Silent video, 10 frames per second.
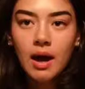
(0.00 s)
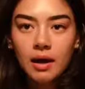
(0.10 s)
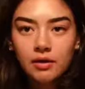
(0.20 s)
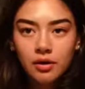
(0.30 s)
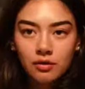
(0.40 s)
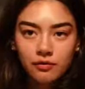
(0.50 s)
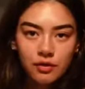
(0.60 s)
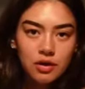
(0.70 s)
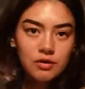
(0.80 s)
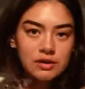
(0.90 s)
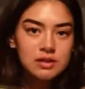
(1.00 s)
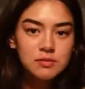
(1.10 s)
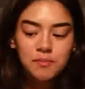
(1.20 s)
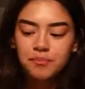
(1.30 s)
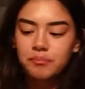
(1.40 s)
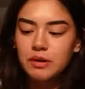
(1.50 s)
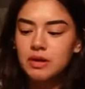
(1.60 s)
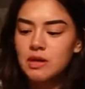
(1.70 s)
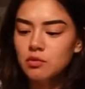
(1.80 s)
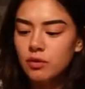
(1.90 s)
I don't know if you know this, but
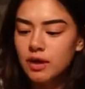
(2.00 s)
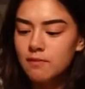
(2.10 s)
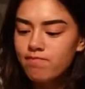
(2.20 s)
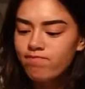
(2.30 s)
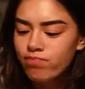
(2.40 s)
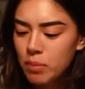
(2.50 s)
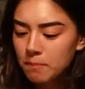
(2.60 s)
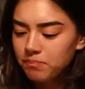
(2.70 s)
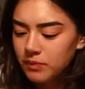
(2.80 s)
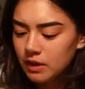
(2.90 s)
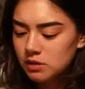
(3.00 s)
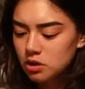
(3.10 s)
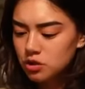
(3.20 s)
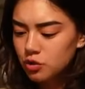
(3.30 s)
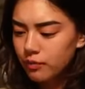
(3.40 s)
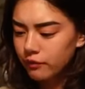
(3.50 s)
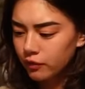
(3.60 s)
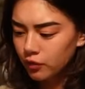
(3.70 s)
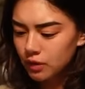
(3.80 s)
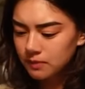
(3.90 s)
kiwi is a
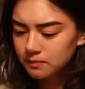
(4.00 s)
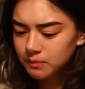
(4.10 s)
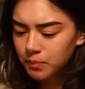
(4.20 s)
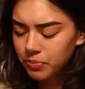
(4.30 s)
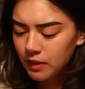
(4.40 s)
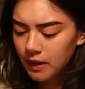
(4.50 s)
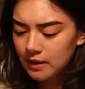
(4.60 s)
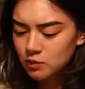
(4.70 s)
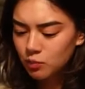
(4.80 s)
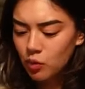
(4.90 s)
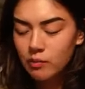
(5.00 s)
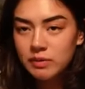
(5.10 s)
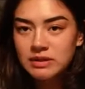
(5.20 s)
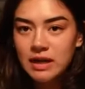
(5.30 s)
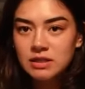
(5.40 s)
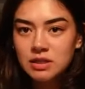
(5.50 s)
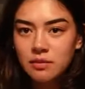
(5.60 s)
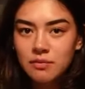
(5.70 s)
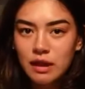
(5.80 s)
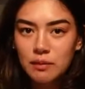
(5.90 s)
superfood. It has more
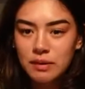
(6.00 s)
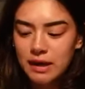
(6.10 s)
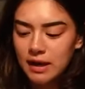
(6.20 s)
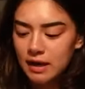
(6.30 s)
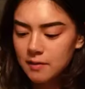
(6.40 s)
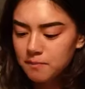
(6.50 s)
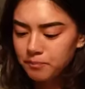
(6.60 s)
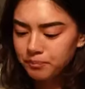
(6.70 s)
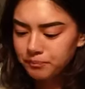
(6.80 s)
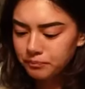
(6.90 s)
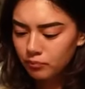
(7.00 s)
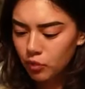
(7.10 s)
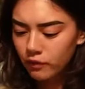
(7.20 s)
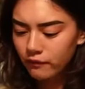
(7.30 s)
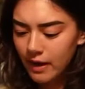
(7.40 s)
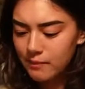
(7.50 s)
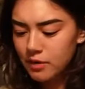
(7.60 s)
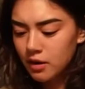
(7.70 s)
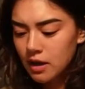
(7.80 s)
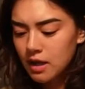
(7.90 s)
potassium than a banana, more
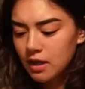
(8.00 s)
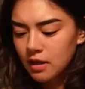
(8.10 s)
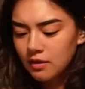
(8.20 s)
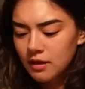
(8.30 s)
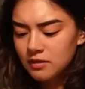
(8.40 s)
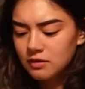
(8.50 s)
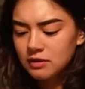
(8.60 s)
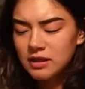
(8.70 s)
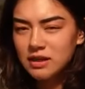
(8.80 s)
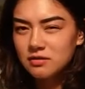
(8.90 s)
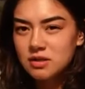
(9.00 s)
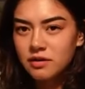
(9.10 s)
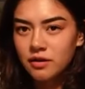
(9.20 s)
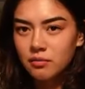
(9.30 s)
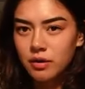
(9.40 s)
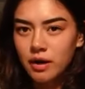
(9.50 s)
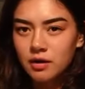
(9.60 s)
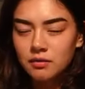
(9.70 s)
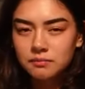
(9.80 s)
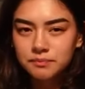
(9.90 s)
fiber than the leading cereal brand.